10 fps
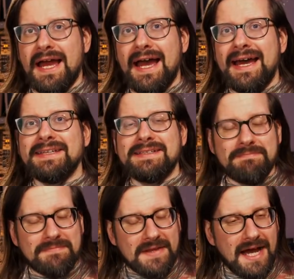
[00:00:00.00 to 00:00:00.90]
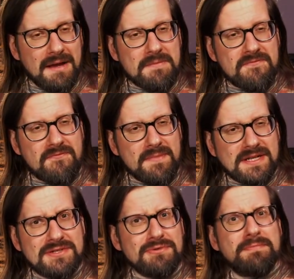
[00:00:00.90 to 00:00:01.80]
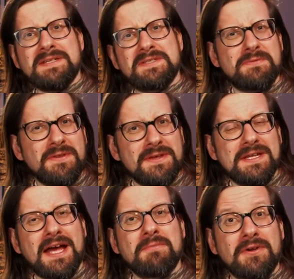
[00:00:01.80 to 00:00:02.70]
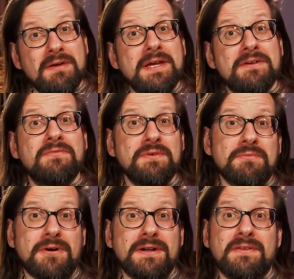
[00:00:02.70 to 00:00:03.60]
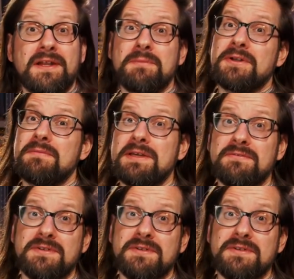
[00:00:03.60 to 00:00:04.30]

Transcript: And I have made 2 pieces with it. I'm going to make a few more, and then I'm going to make a